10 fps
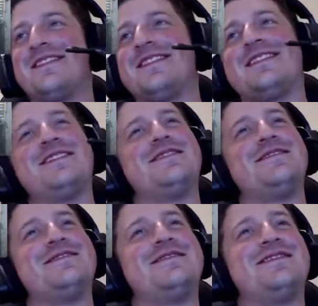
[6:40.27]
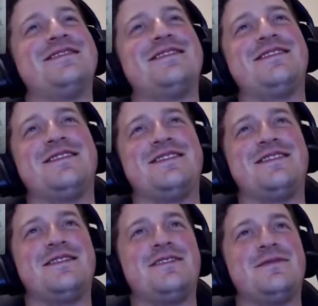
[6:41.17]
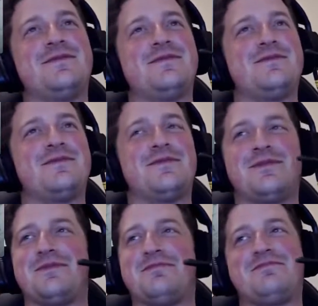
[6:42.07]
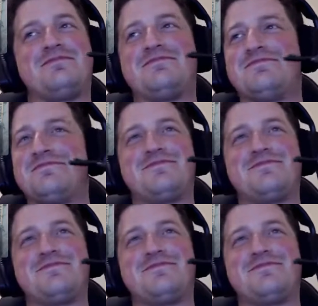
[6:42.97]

people actually signing up for that? I have no idea.